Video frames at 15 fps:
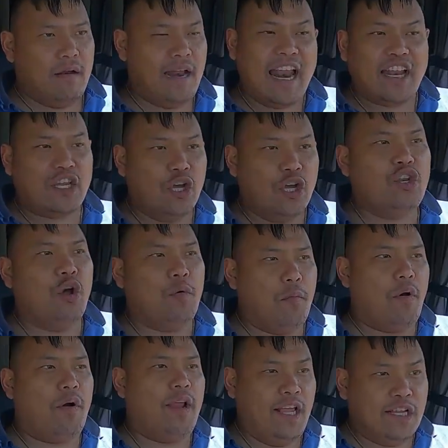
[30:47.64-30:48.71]
not good no
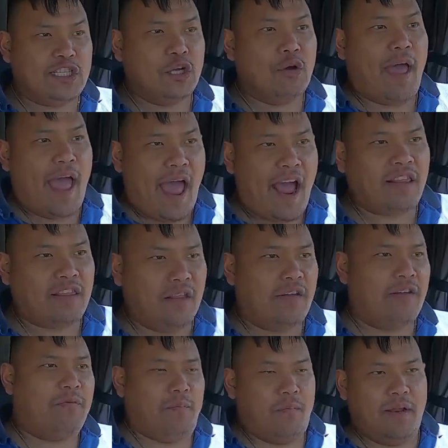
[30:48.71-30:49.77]
more. It's still
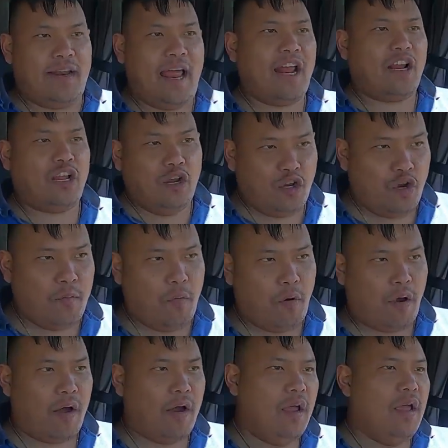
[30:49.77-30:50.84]
active, but not good no
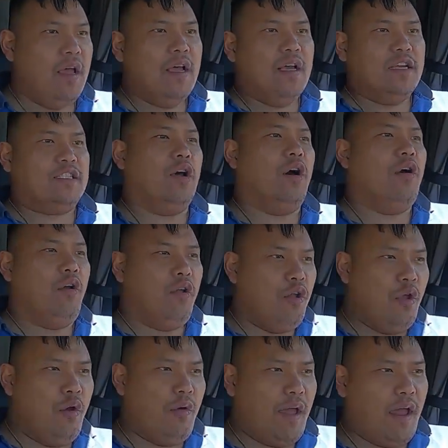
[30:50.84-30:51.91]
more. So
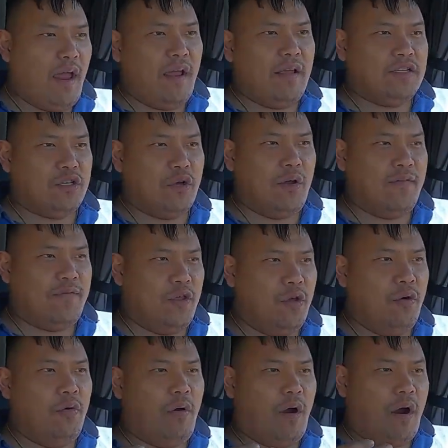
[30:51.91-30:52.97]
if
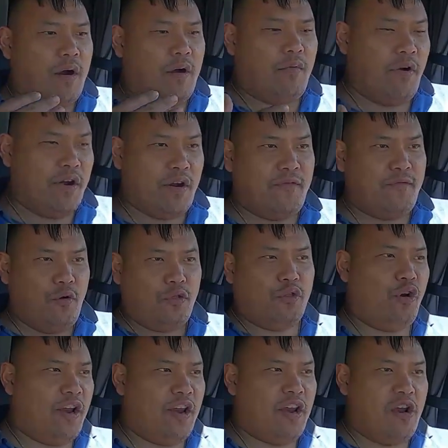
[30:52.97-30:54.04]
you are running your full
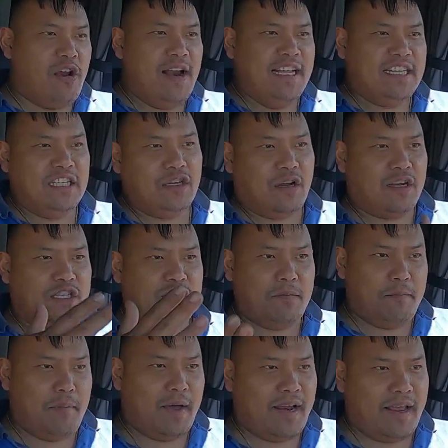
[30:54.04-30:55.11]
authority and you're leasing to
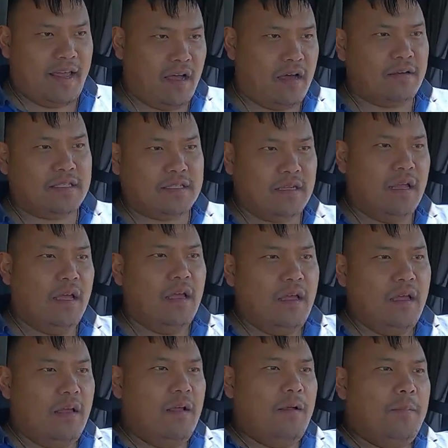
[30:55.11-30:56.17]
somebody else,
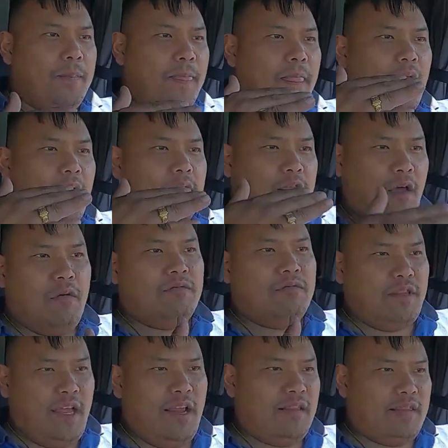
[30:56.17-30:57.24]

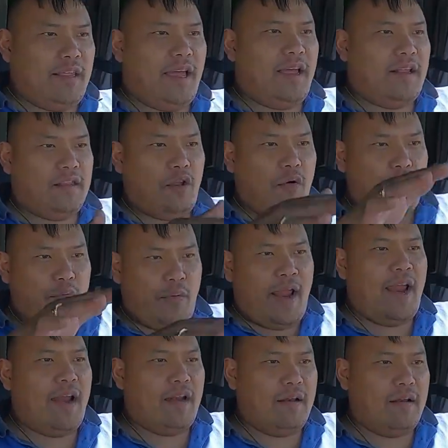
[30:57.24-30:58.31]
don't think that the
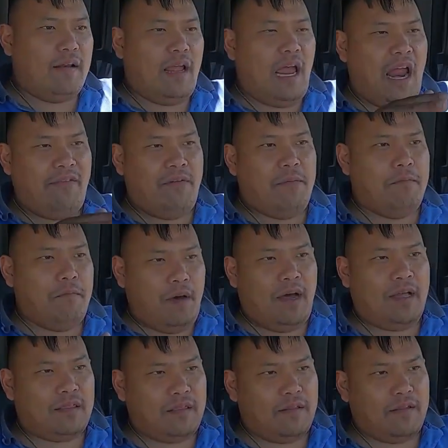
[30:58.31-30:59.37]
rate every
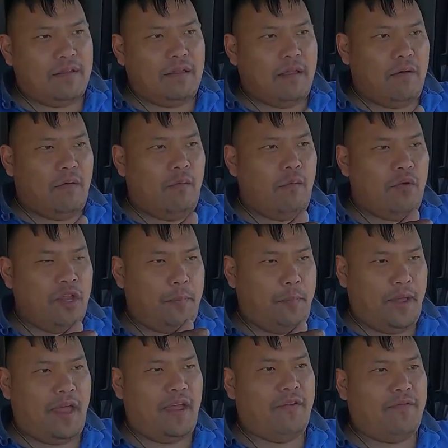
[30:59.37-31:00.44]
month when you
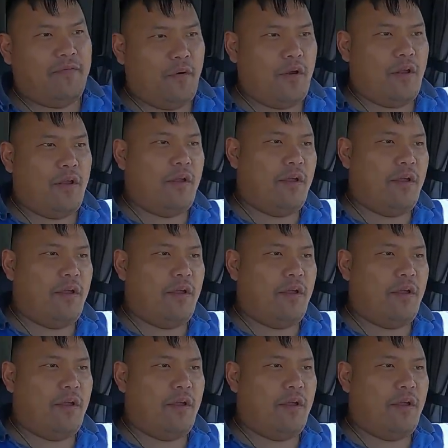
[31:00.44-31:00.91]
pay for